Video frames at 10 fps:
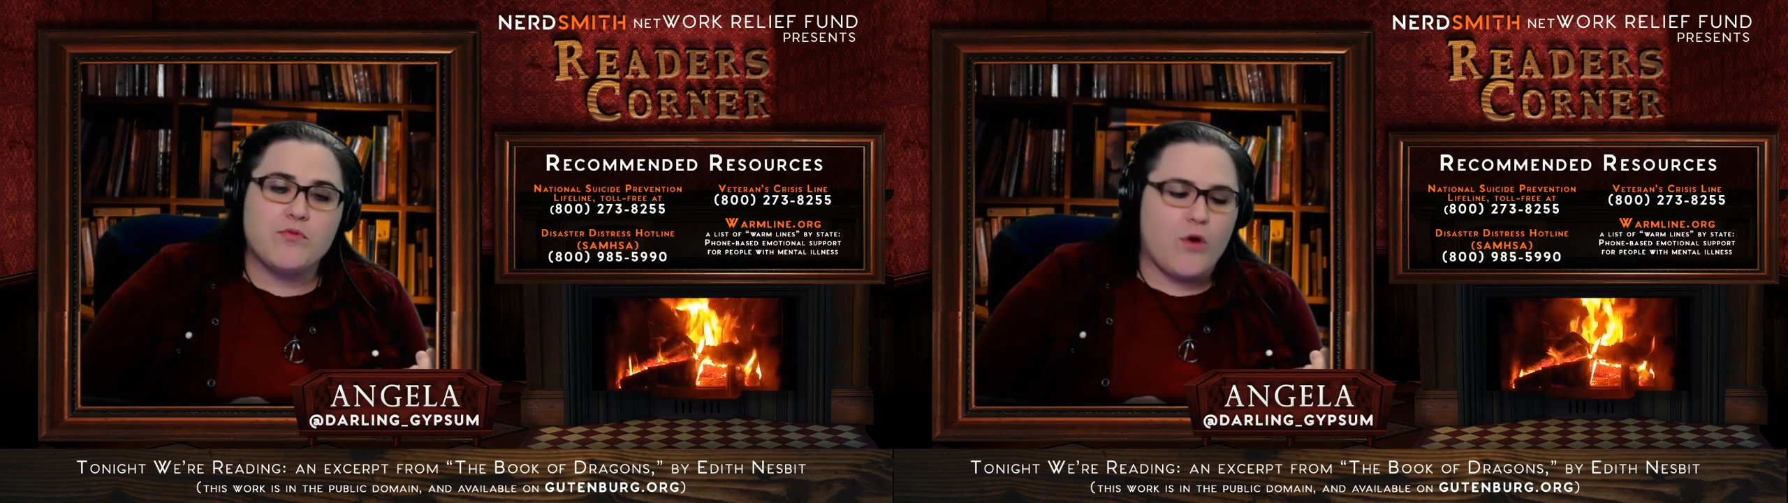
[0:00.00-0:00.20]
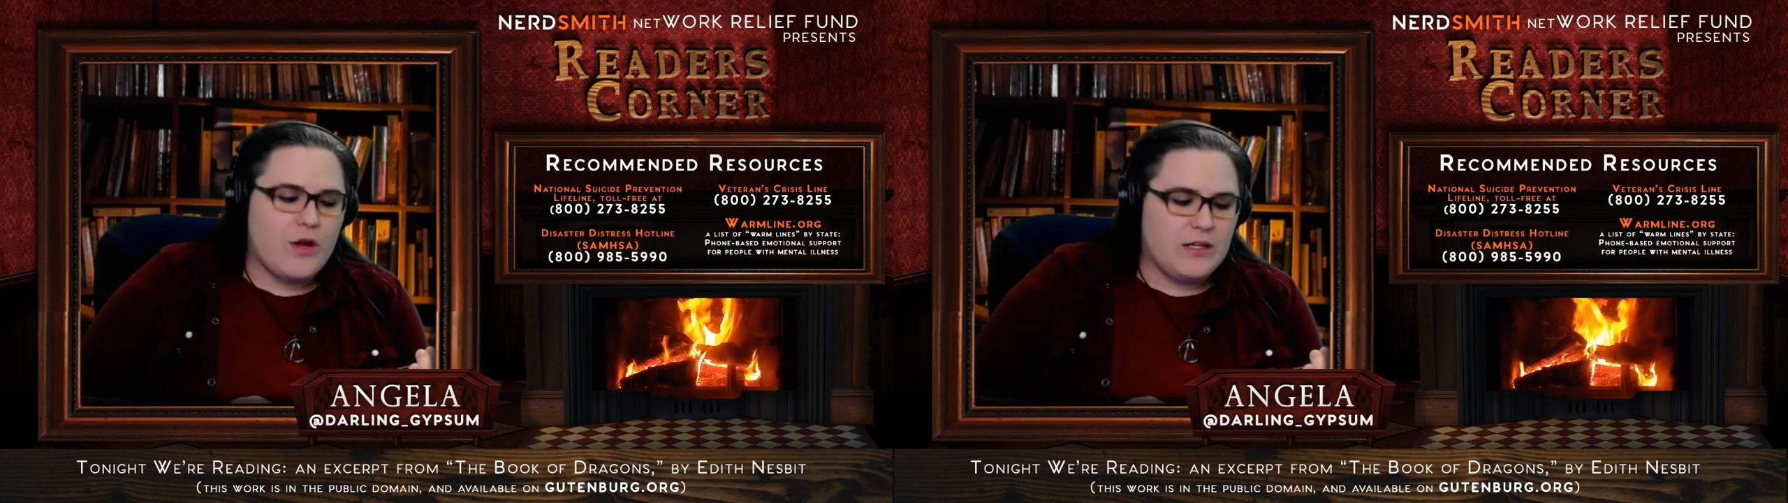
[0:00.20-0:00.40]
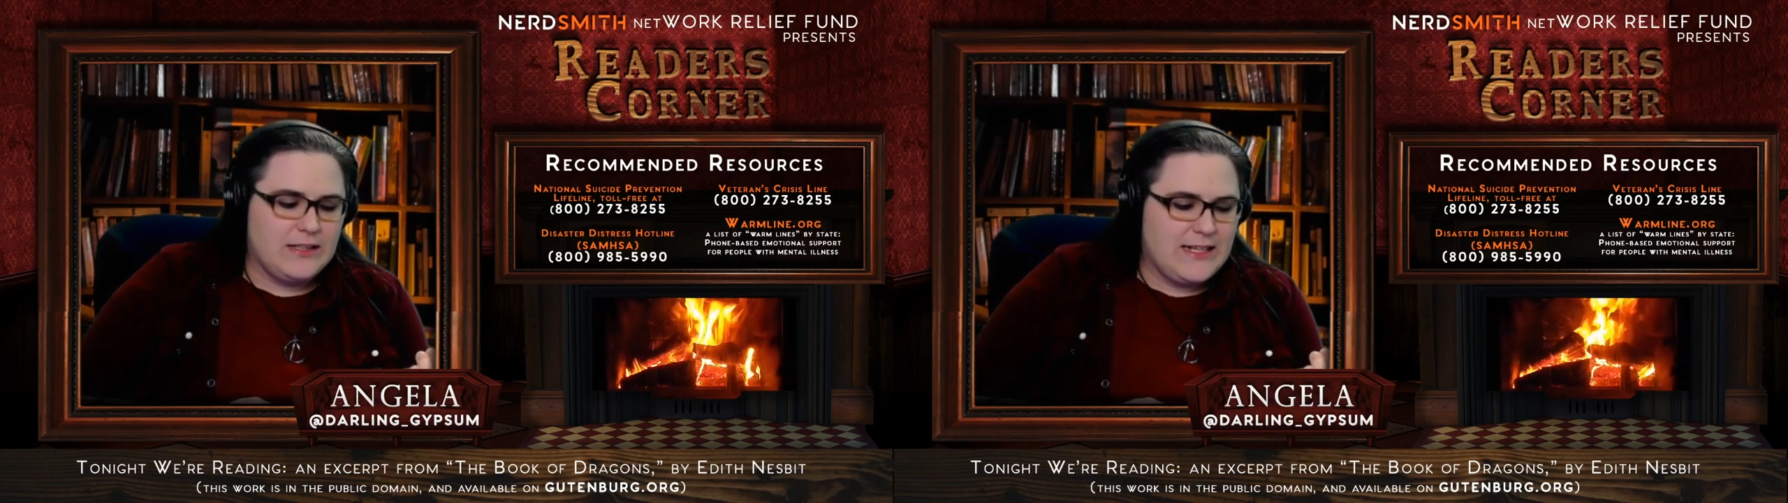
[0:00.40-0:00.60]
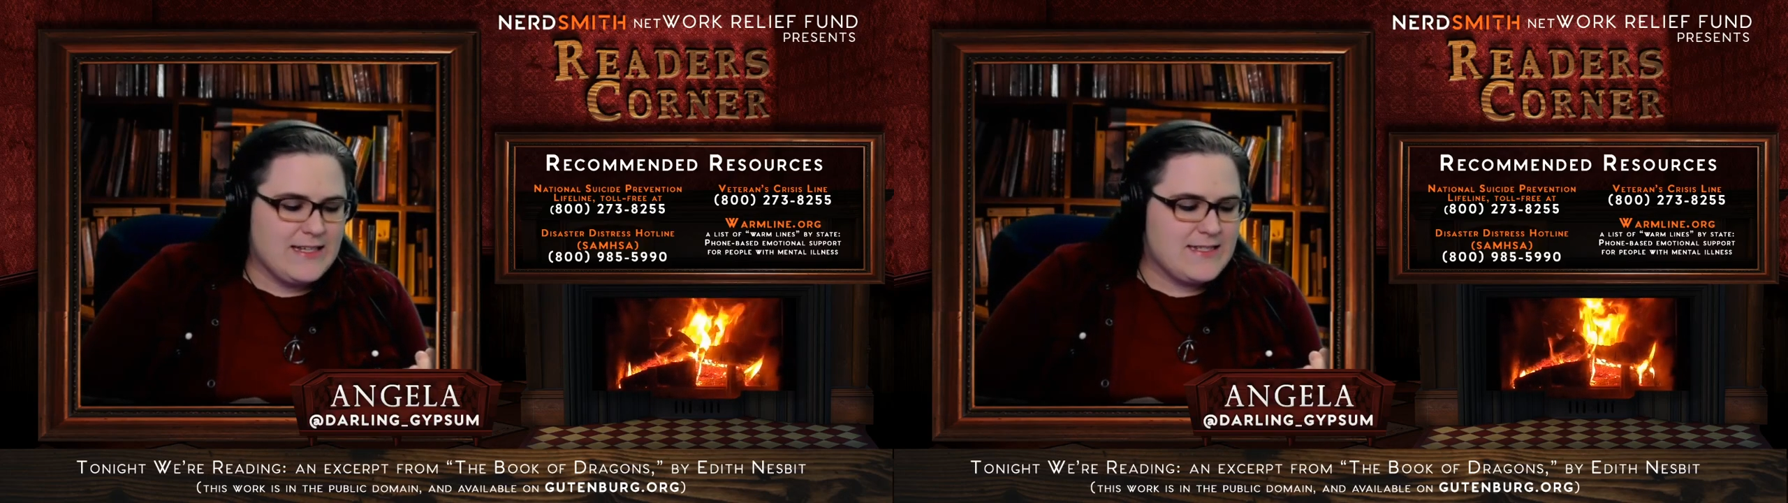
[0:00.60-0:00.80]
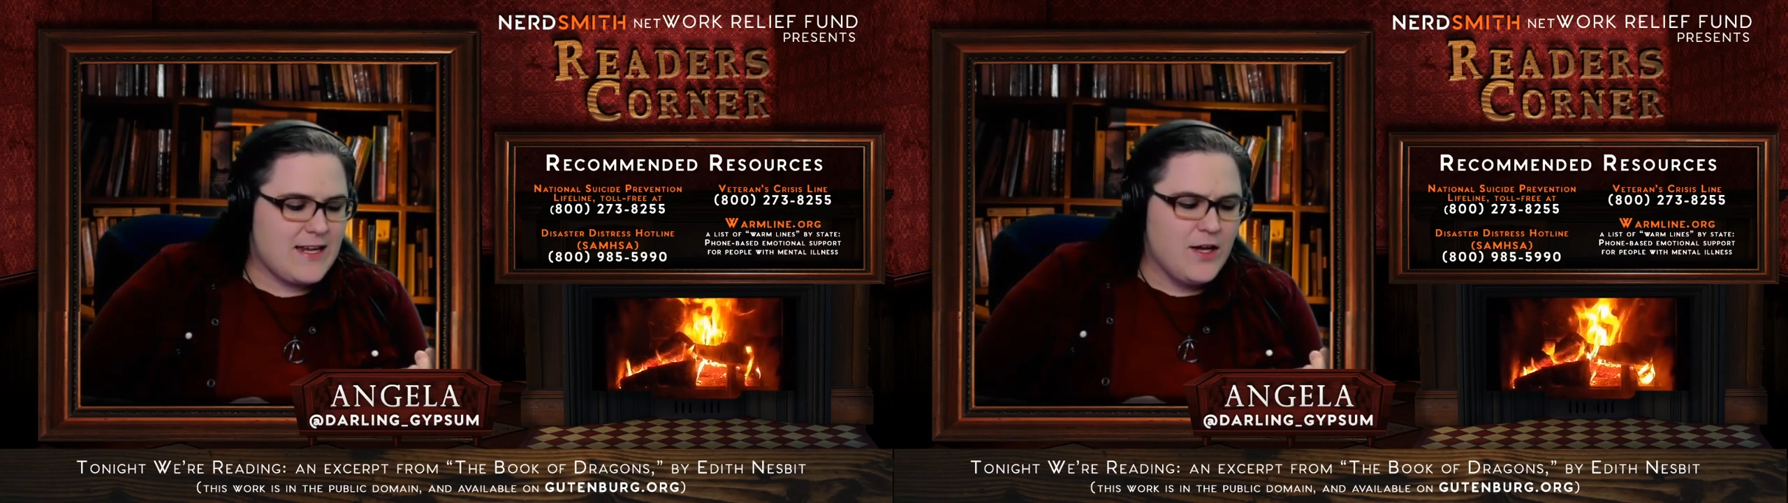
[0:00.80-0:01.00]
royally
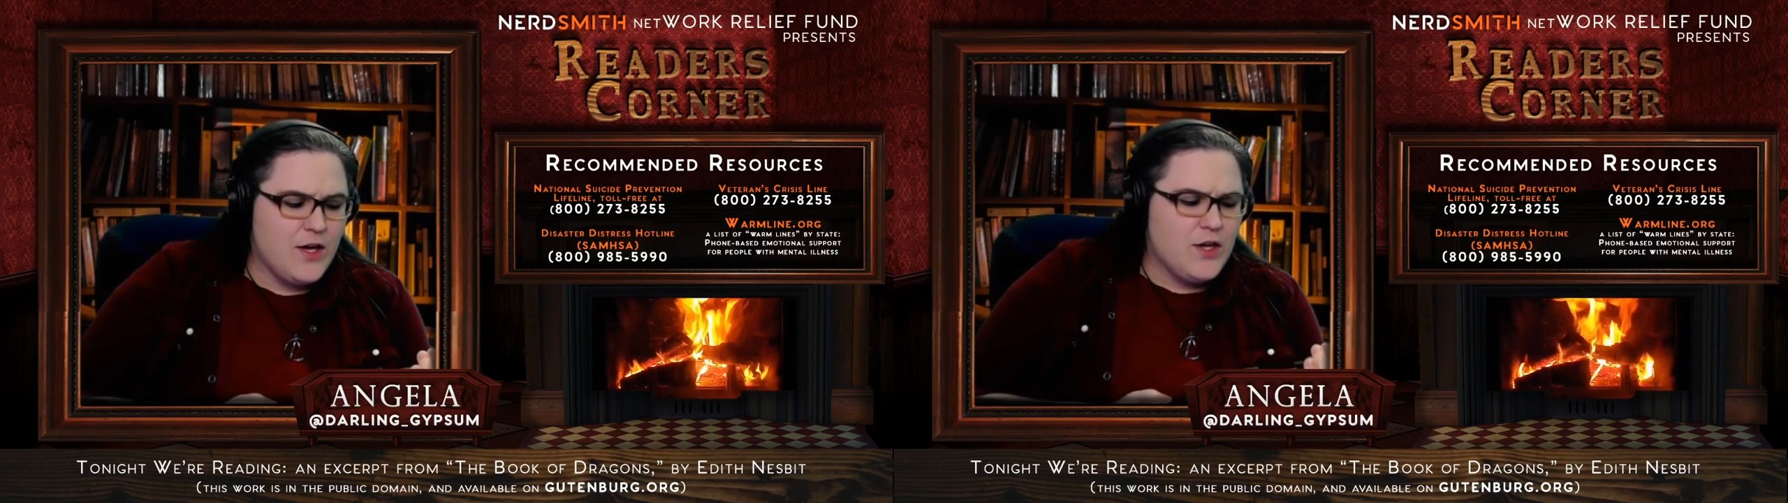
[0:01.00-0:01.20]
and said,